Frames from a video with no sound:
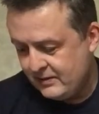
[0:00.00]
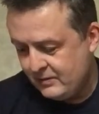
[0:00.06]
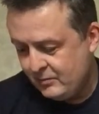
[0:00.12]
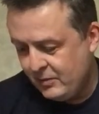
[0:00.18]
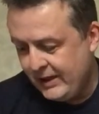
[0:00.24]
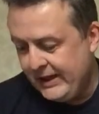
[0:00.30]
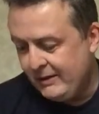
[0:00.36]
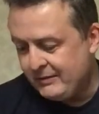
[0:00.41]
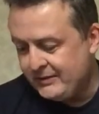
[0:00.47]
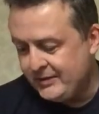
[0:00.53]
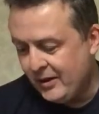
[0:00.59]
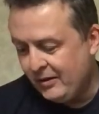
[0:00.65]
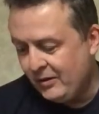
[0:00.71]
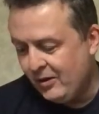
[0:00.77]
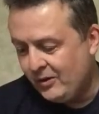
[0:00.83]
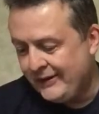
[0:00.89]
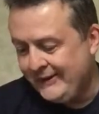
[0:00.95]
When he was no
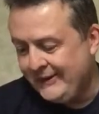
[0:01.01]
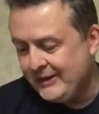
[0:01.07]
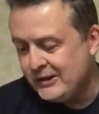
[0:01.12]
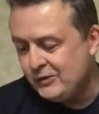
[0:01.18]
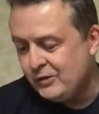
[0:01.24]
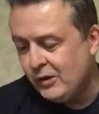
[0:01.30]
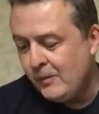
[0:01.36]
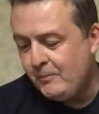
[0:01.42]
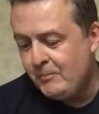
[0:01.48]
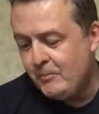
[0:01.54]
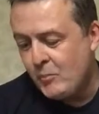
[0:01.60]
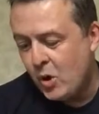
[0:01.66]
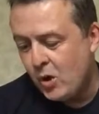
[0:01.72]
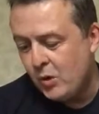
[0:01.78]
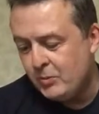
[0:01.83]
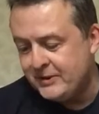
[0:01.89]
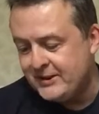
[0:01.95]
longer useful,
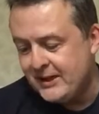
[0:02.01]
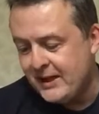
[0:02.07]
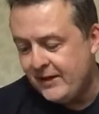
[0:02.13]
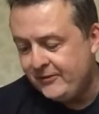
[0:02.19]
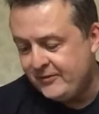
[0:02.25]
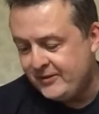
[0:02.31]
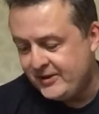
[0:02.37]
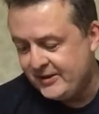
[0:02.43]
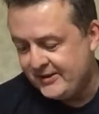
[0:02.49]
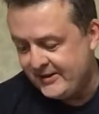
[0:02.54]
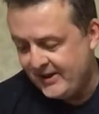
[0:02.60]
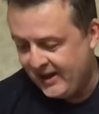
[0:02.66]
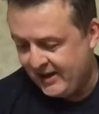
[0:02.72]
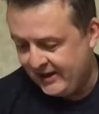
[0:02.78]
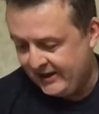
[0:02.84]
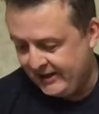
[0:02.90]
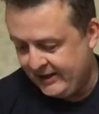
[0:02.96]
Maul was left to
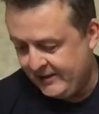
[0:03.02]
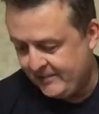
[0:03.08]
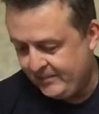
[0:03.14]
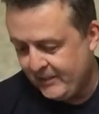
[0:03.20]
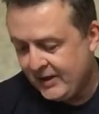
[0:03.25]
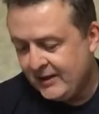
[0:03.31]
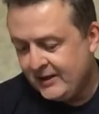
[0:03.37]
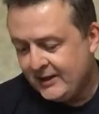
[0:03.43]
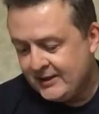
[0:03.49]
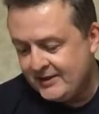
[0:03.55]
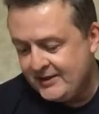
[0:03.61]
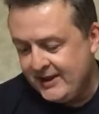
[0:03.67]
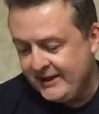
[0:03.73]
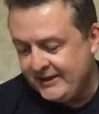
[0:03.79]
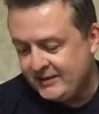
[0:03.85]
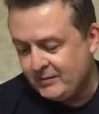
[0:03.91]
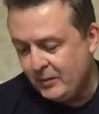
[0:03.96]
die.
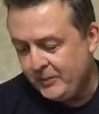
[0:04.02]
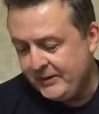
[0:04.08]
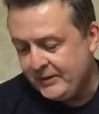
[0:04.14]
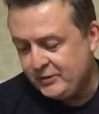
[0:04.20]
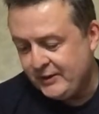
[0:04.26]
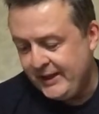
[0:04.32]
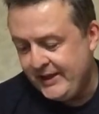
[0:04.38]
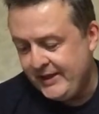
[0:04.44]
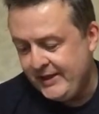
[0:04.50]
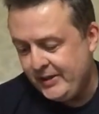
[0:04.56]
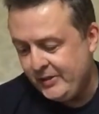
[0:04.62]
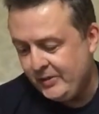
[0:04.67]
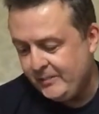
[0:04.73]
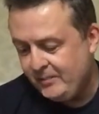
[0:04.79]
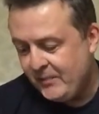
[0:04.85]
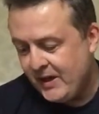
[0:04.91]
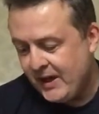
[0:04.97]
Sidious will betray you
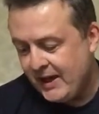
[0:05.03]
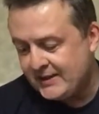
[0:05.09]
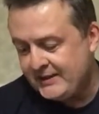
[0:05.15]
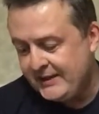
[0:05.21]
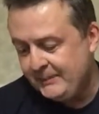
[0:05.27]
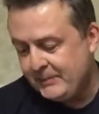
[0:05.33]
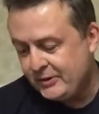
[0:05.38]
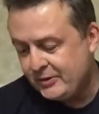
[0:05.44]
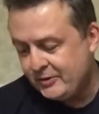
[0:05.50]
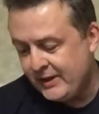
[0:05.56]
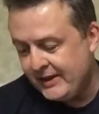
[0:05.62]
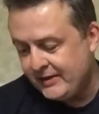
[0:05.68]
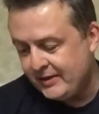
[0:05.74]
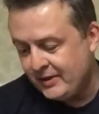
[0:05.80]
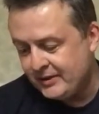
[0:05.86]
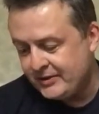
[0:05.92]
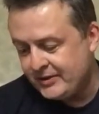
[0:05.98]
as he betrayed
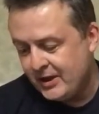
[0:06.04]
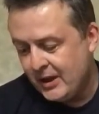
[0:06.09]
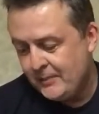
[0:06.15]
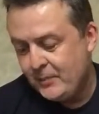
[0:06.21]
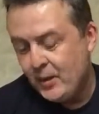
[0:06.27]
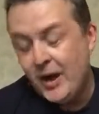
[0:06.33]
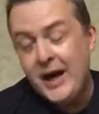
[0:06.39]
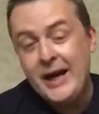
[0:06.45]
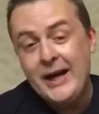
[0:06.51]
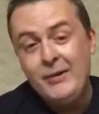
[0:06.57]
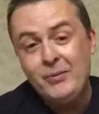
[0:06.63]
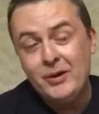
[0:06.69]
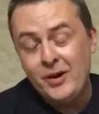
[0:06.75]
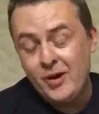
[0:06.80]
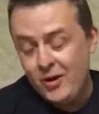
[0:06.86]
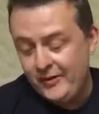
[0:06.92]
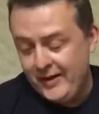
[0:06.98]
us, but I
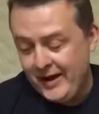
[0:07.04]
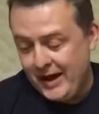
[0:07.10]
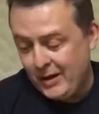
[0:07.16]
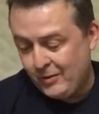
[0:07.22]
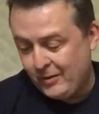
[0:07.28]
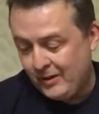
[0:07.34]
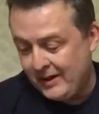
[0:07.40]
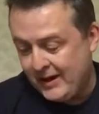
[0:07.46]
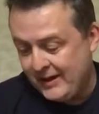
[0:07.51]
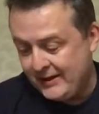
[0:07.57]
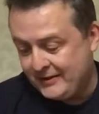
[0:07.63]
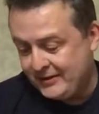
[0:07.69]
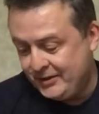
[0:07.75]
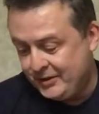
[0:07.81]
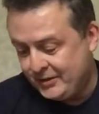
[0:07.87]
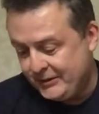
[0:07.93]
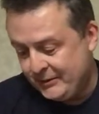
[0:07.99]
will honour our alliance
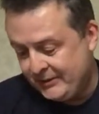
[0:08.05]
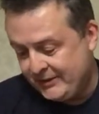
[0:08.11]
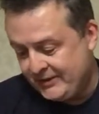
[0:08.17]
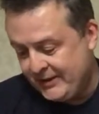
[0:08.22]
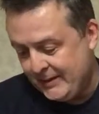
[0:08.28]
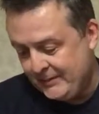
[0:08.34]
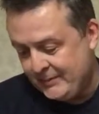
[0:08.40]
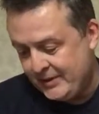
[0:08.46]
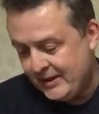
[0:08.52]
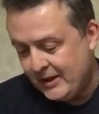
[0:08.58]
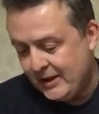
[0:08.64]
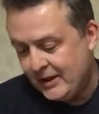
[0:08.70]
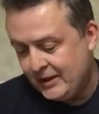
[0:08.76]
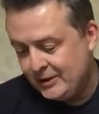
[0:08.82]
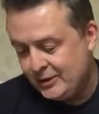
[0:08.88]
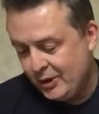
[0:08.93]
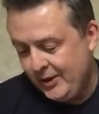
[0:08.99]
should you accept it.
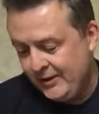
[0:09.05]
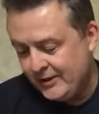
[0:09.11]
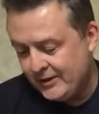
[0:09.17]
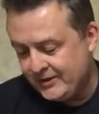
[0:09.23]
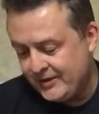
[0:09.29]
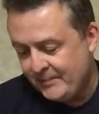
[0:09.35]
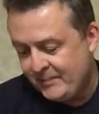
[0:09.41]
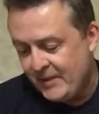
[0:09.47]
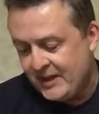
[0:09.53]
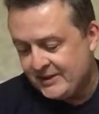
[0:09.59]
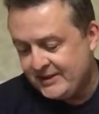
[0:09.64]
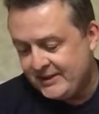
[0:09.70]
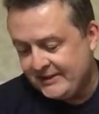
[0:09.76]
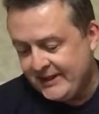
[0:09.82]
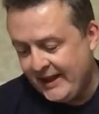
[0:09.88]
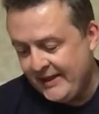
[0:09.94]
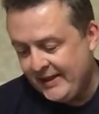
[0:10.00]
Join us.
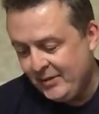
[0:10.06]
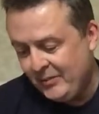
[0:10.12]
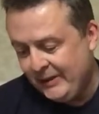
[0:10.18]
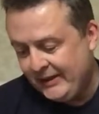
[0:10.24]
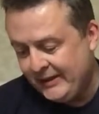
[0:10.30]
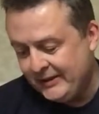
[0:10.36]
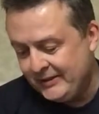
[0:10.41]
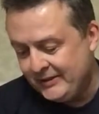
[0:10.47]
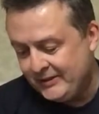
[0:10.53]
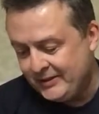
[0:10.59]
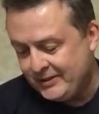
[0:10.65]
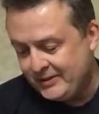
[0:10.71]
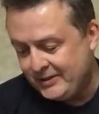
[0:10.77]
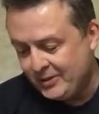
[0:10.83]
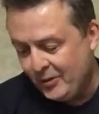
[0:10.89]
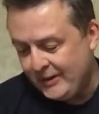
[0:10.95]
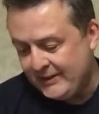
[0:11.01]
Together we can
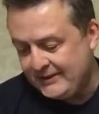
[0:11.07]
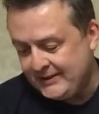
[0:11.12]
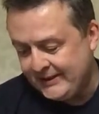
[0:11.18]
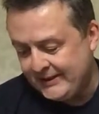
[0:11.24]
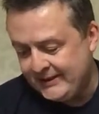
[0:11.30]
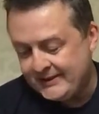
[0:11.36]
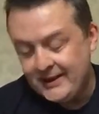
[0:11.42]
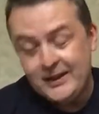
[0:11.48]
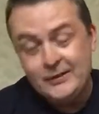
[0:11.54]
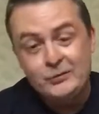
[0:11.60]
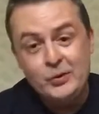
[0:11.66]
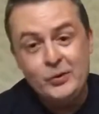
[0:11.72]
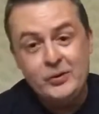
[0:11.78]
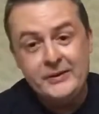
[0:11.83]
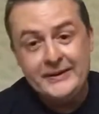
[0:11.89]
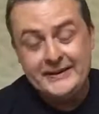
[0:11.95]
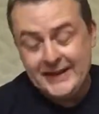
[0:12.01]
destroy Sidious and
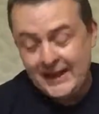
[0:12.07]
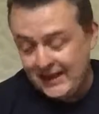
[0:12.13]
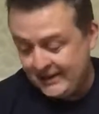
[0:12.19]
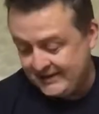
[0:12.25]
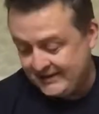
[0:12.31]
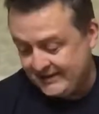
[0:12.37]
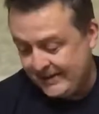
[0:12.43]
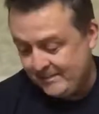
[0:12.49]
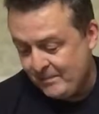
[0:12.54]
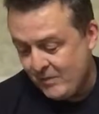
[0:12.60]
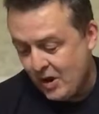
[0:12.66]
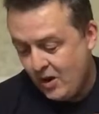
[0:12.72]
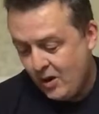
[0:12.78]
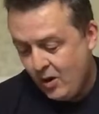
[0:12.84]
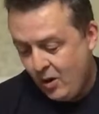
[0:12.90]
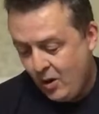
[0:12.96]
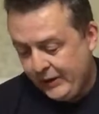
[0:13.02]
rule the galaxy,
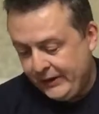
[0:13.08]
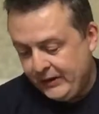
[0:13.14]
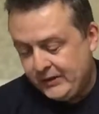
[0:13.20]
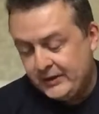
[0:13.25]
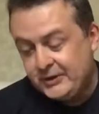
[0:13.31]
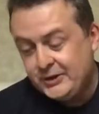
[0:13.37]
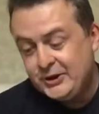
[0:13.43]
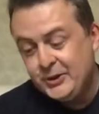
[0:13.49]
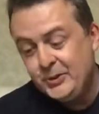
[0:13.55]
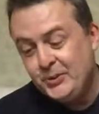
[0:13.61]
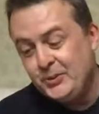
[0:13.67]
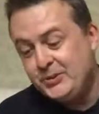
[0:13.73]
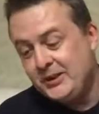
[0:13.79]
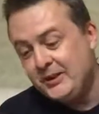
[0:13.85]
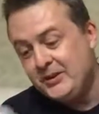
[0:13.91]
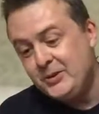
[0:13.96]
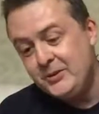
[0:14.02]
or you can
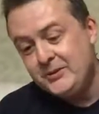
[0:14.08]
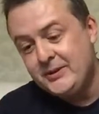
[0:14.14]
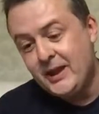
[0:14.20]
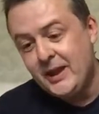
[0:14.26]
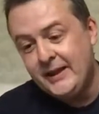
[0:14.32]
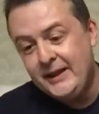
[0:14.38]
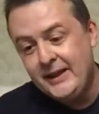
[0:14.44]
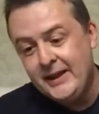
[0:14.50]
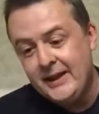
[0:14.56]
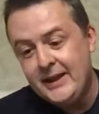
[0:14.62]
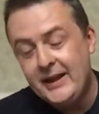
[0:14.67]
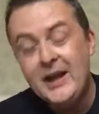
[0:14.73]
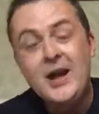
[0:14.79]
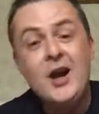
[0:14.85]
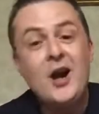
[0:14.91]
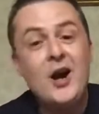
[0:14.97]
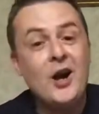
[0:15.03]
choose to die here
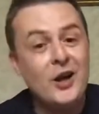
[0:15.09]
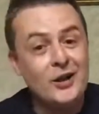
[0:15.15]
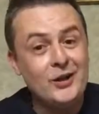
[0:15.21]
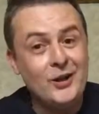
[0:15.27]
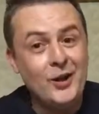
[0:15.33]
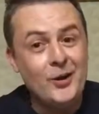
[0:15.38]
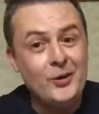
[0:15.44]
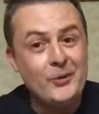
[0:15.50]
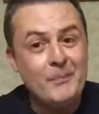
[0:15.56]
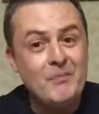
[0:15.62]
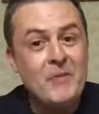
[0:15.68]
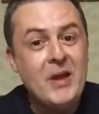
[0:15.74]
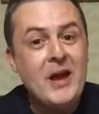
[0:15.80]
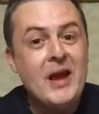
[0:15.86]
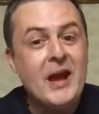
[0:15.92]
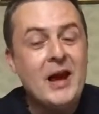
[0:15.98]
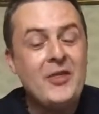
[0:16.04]
alone.
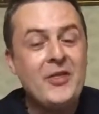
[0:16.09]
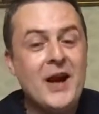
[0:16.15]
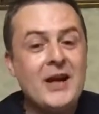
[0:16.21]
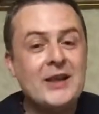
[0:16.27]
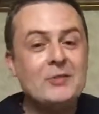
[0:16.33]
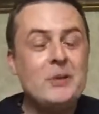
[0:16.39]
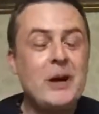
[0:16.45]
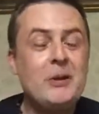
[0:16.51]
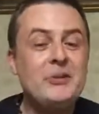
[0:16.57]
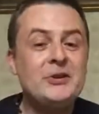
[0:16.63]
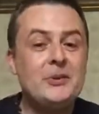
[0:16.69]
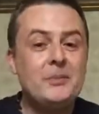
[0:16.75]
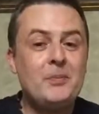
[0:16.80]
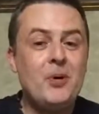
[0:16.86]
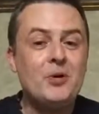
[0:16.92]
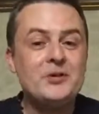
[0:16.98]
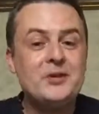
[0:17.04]
And that is where we shall
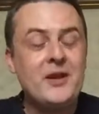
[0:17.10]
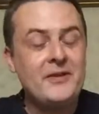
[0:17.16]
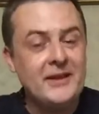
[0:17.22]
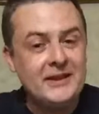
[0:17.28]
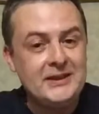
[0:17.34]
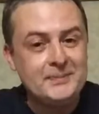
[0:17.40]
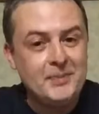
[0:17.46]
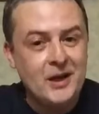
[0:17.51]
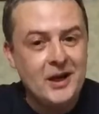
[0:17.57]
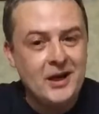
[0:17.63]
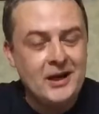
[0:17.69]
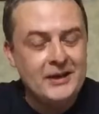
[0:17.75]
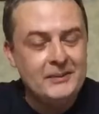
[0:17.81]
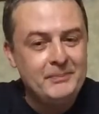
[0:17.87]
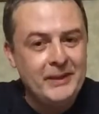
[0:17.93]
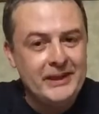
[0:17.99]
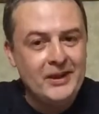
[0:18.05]
pause this part
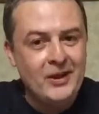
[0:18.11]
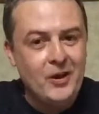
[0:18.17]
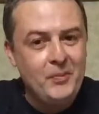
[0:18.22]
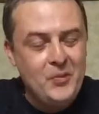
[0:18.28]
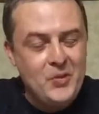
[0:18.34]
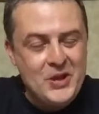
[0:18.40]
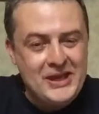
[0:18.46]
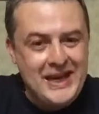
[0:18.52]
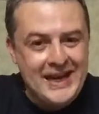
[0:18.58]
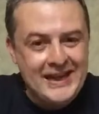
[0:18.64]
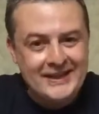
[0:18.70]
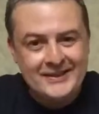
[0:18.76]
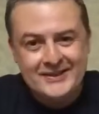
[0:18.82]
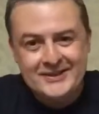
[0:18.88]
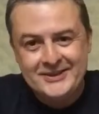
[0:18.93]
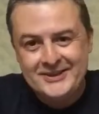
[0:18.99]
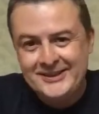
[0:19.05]
and pick it up in the
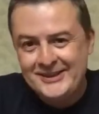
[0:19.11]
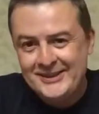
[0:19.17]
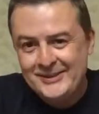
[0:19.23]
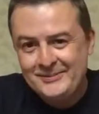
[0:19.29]
next.